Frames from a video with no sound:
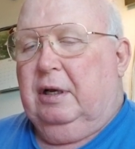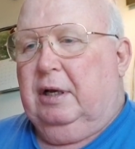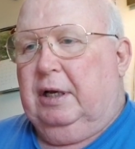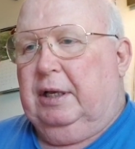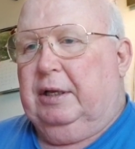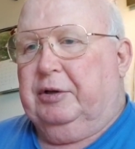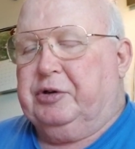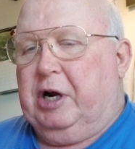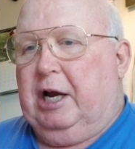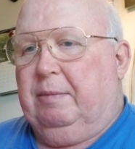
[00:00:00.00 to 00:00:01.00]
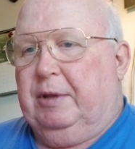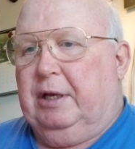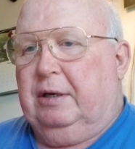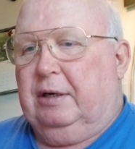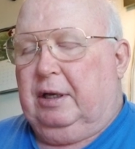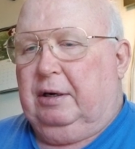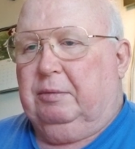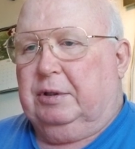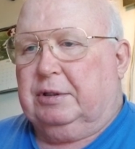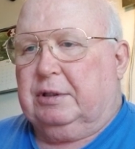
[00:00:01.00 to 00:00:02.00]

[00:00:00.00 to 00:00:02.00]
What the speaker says: And the tribe then, was,